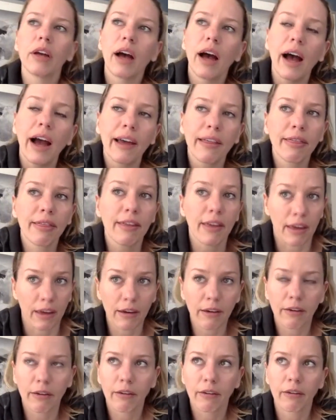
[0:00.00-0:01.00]
I
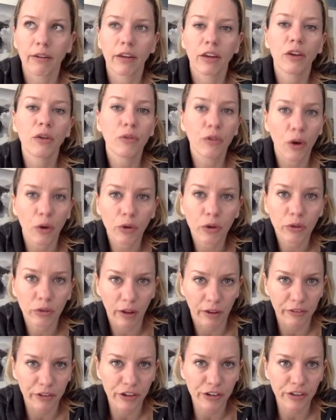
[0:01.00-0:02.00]
think you know you
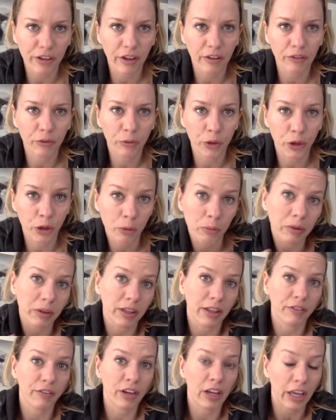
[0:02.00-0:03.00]
love yourself when you
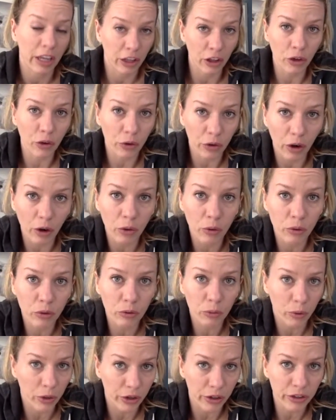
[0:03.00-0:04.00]
believe in your
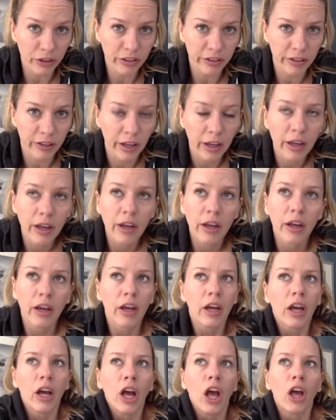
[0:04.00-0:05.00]
own words.
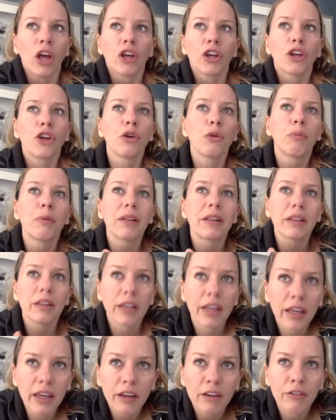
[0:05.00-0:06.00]
You
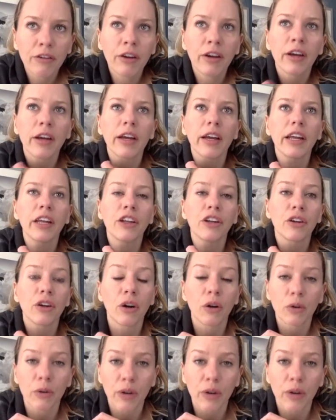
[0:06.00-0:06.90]
believe in your own